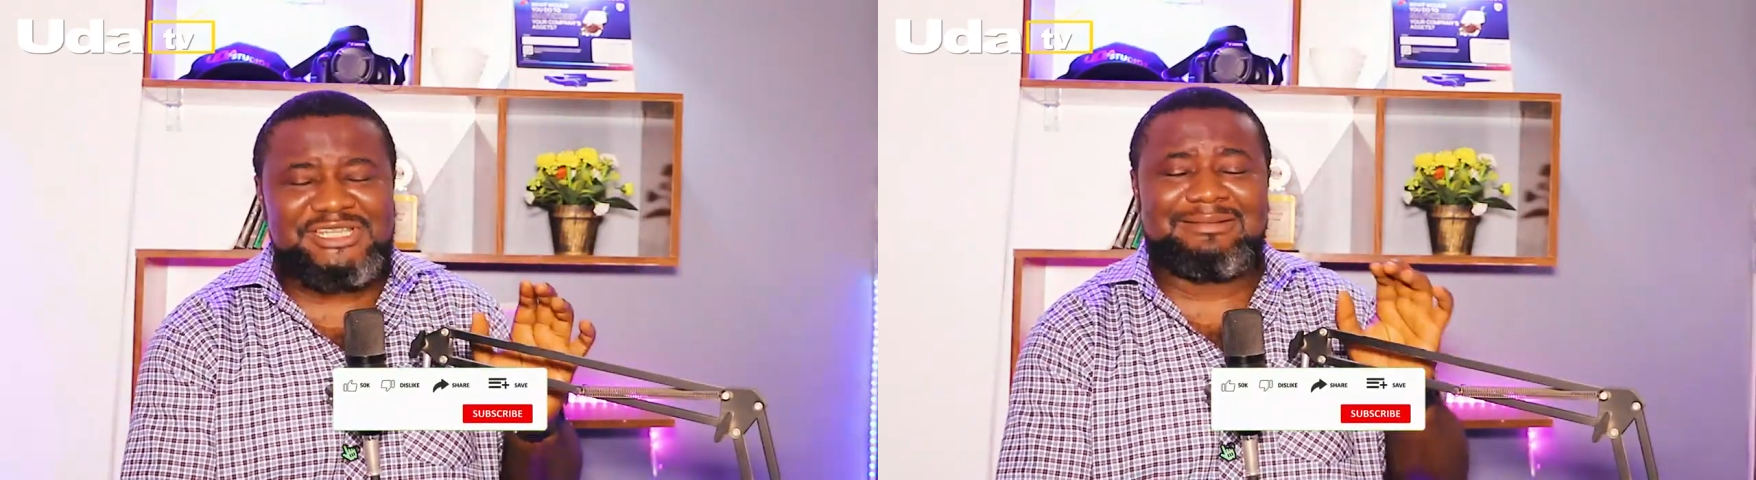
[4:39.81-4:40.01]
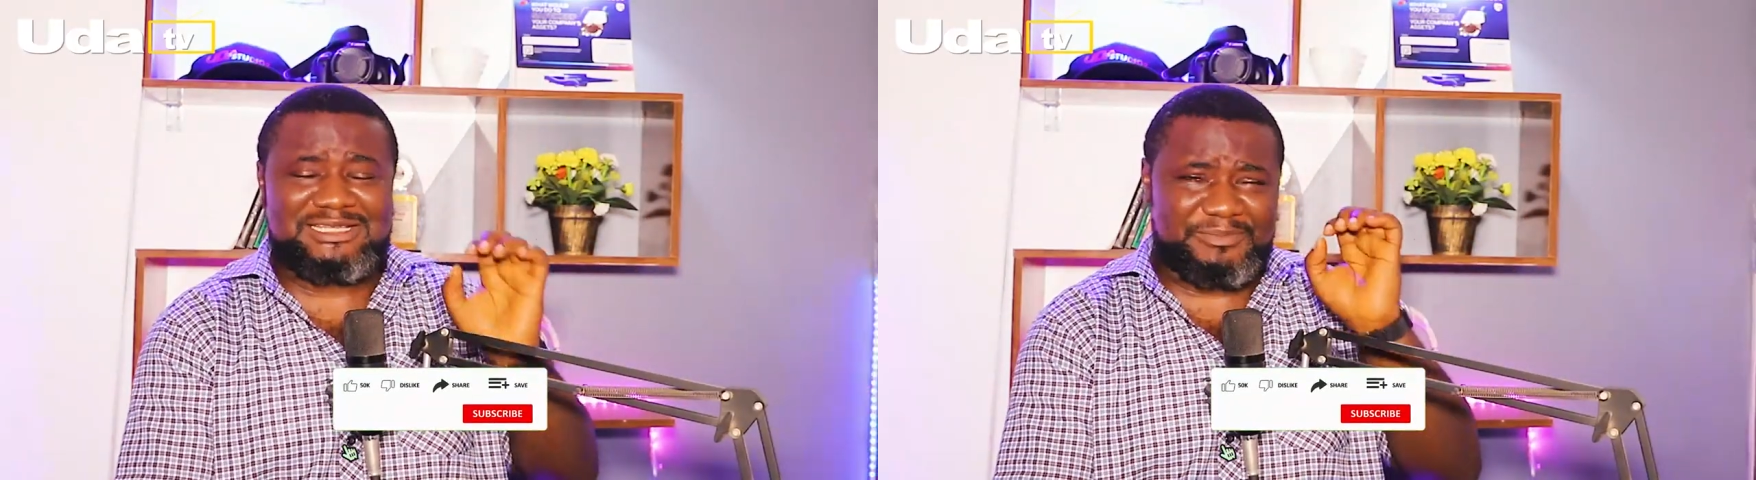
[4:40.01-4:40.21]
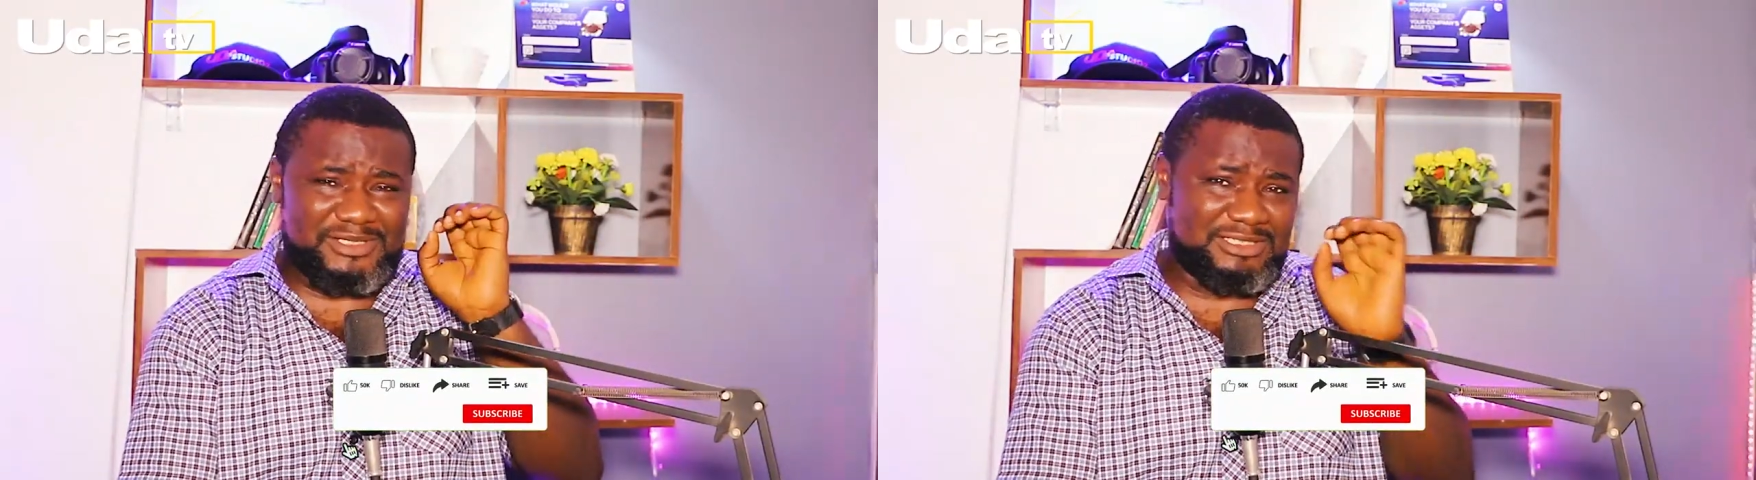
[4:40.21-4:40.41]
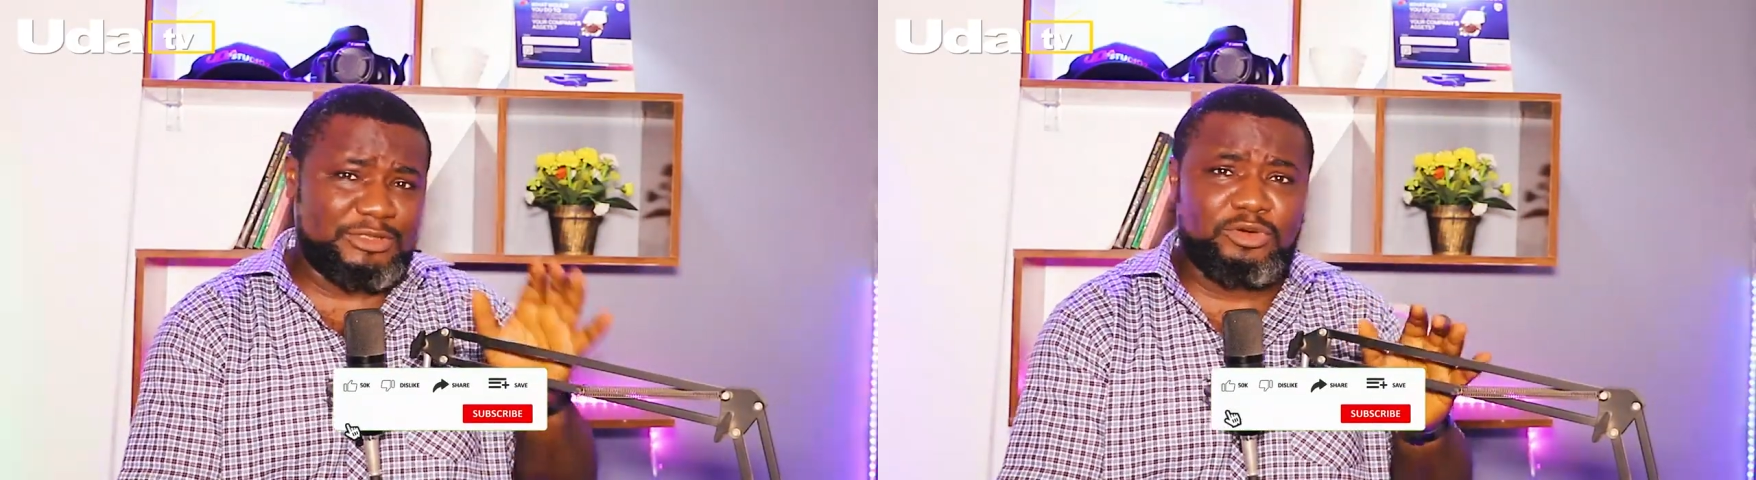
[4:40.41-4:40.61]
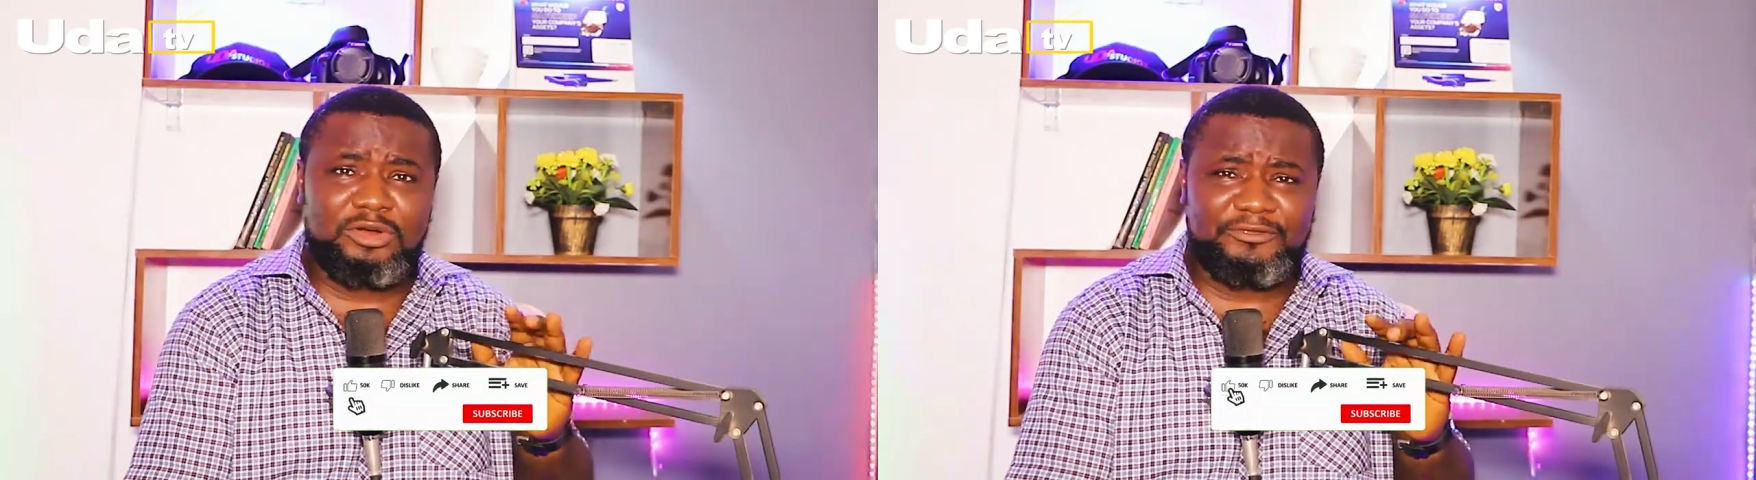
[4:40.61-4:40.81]
They're respecting
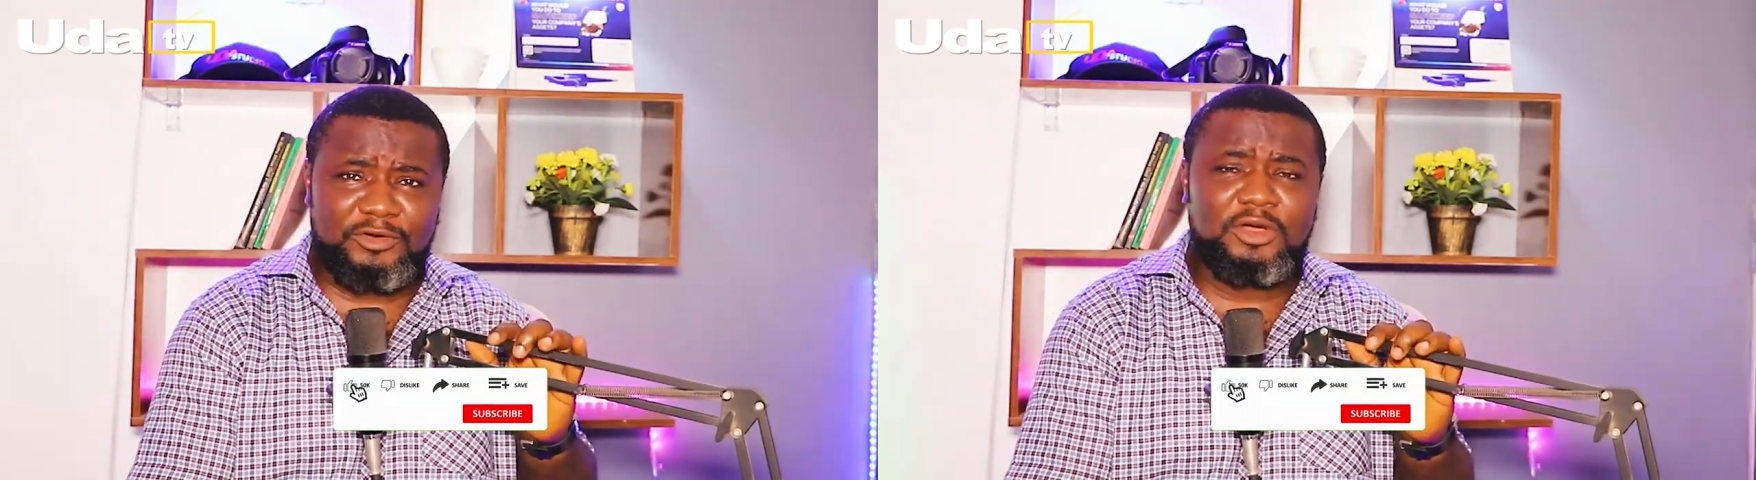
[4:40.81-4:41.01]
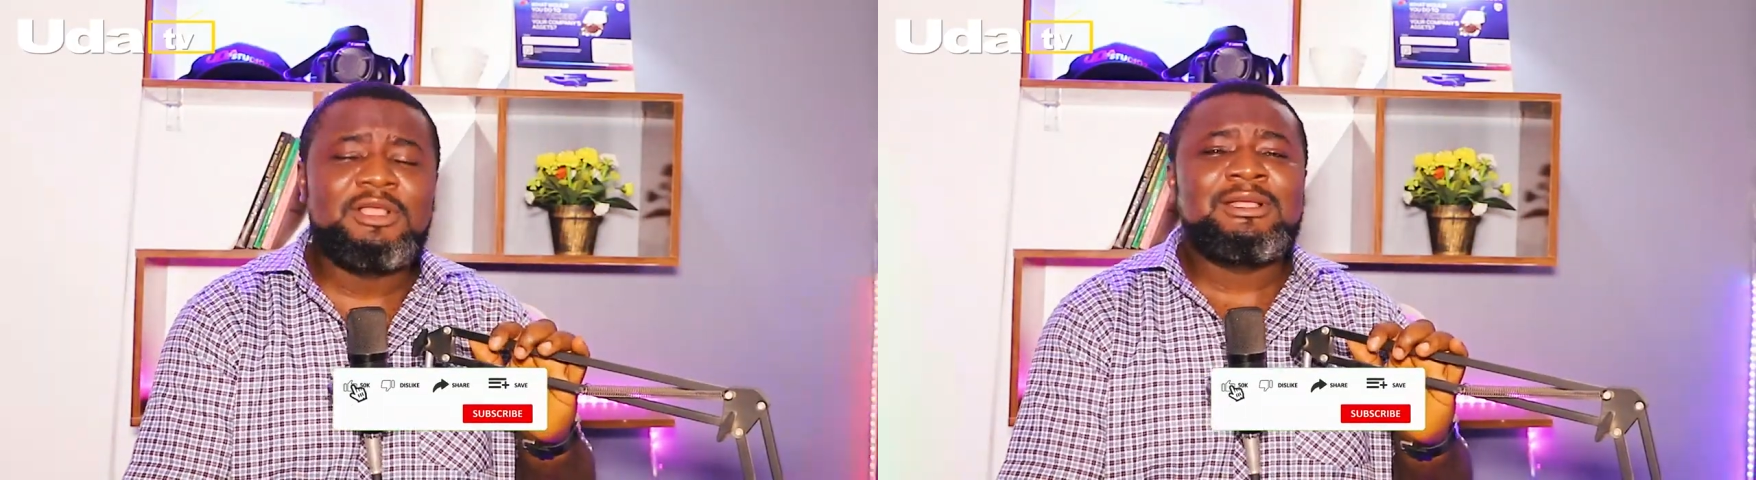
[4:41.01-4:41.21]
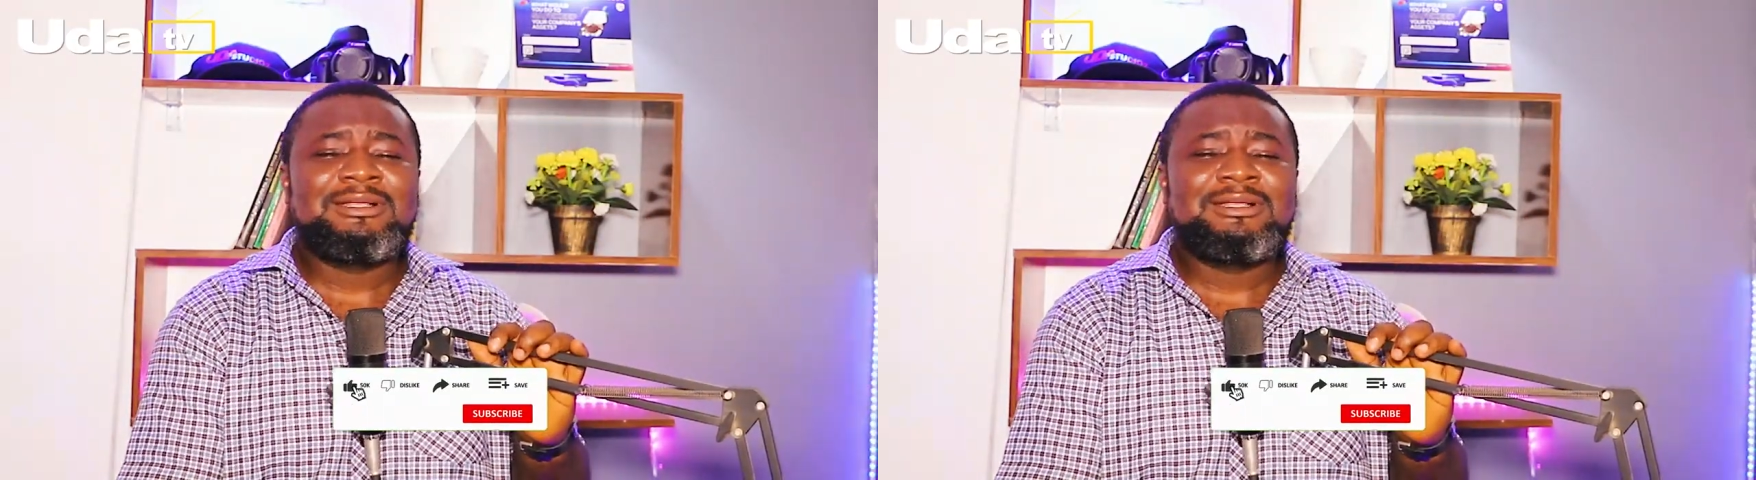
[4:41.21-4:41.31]
the rule of law.